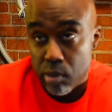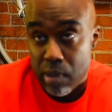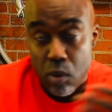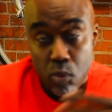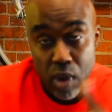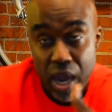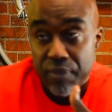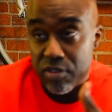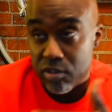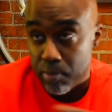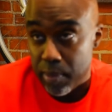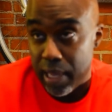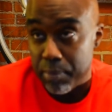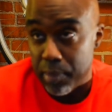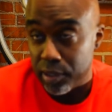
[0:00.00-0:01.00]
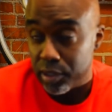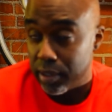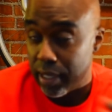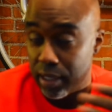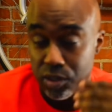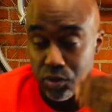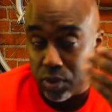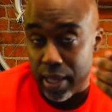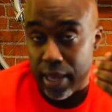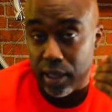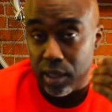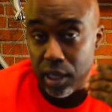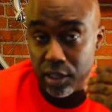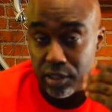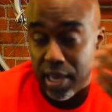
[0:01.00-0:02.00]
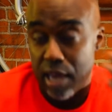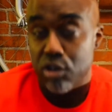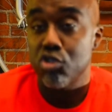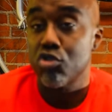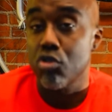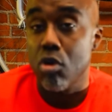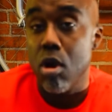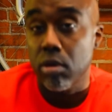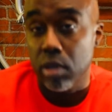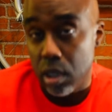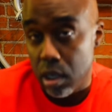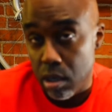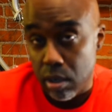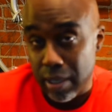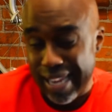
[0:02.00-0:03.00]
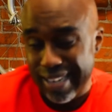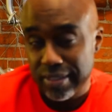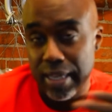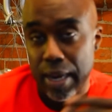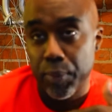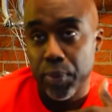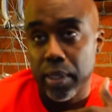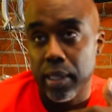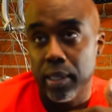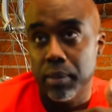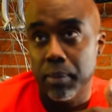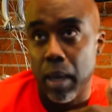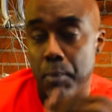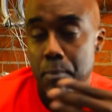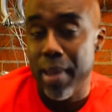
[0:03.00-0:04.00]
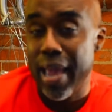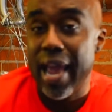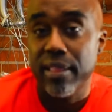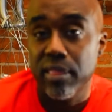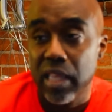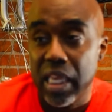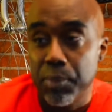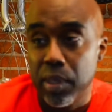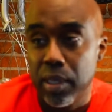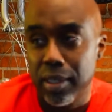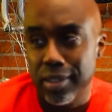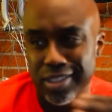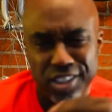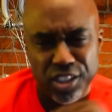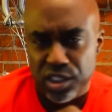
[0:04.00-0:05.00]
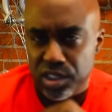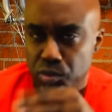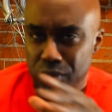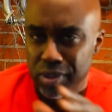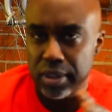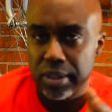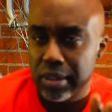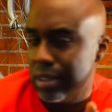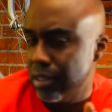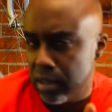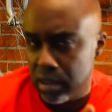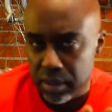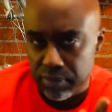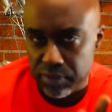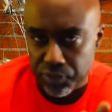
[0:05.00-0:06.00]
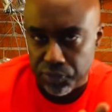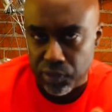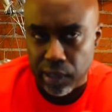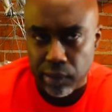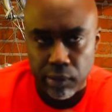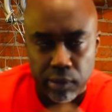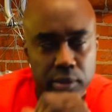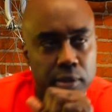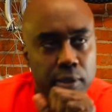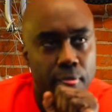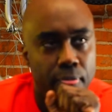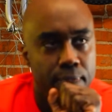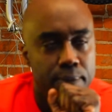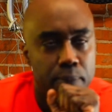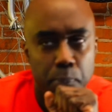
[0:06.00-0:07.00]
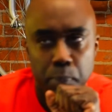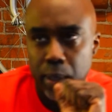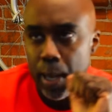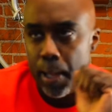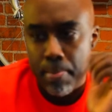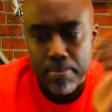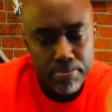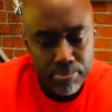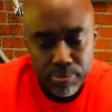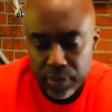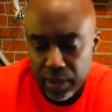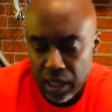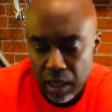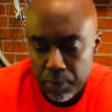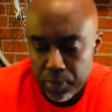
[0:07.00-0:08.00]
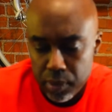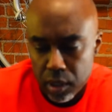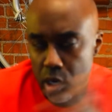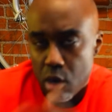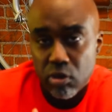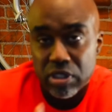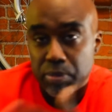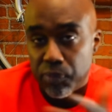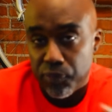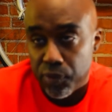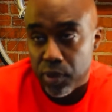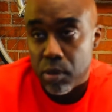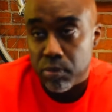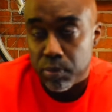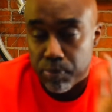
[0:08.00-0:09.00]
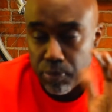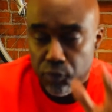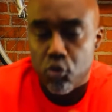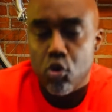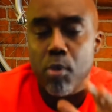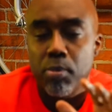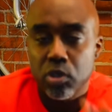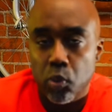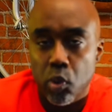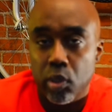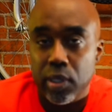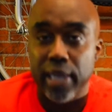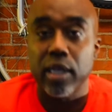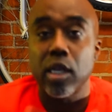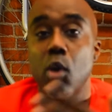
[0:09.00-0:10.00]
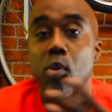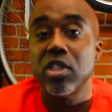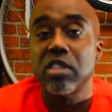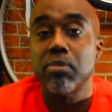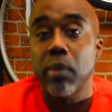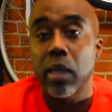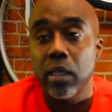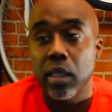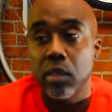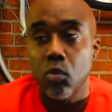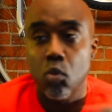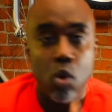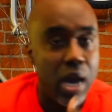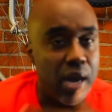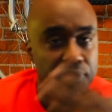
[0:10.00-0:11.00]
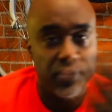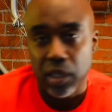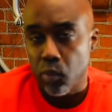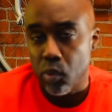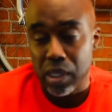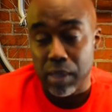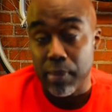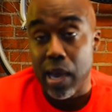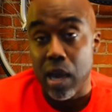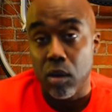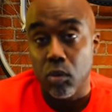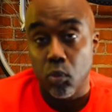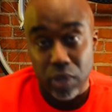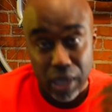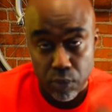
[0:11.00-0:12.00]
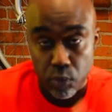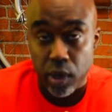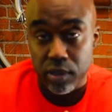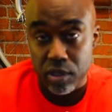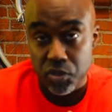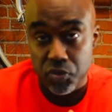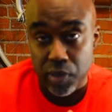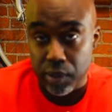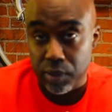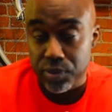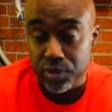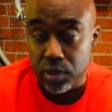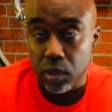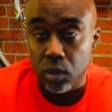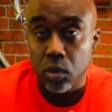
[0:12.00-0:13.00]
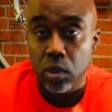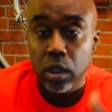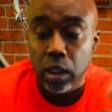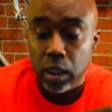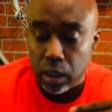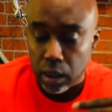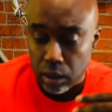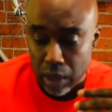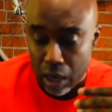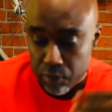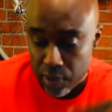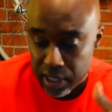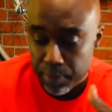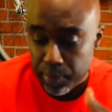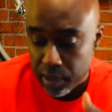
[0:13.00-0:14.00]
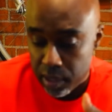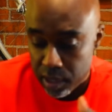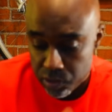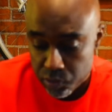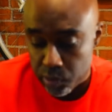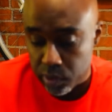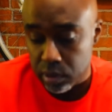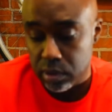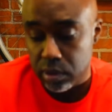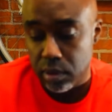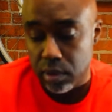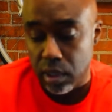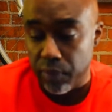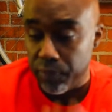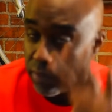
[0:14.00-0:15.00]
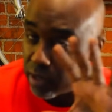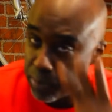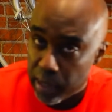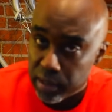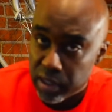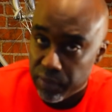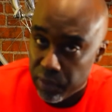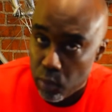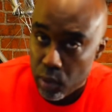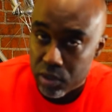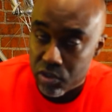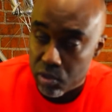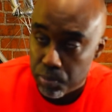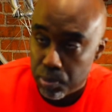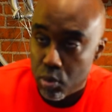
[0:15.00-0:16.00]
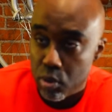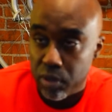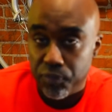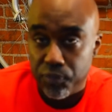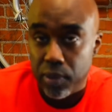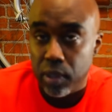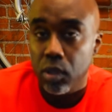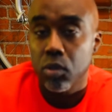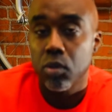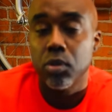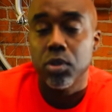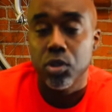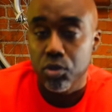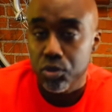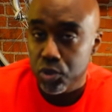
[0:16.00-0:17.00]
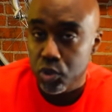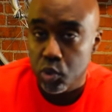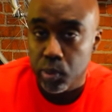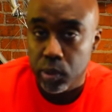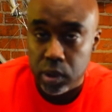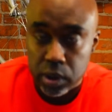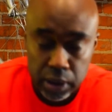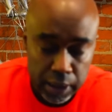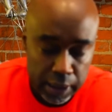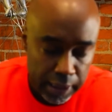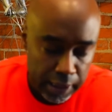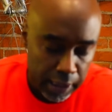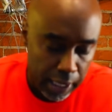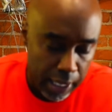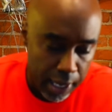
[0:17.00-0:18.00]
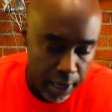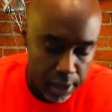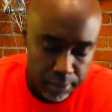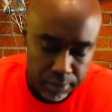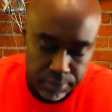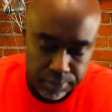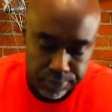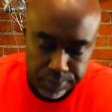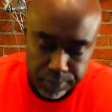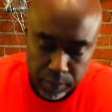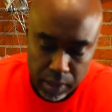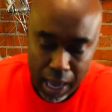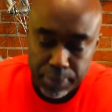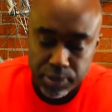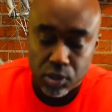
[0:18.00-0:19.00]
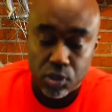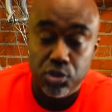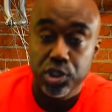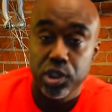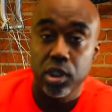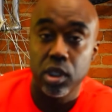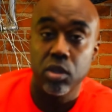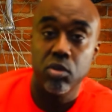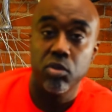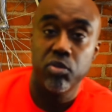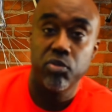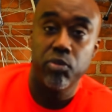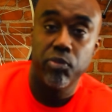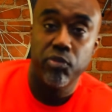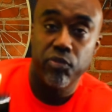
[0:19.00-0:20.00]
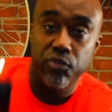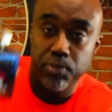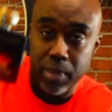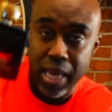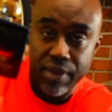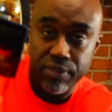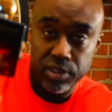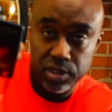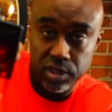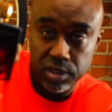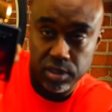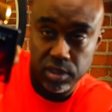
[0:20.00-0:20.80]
My wife has made mention that it's like, it's kind of strong to her. Now that's not really a bad thing because she's just really sensitive to fragrance, but it, it always perform, performs well, and I can always smell it wafting while I'm out when I wear this fragrance. So, you know, I recommend this one, if, especially if you want to support a fellow YouTuber. Um, Absolutio Novitus.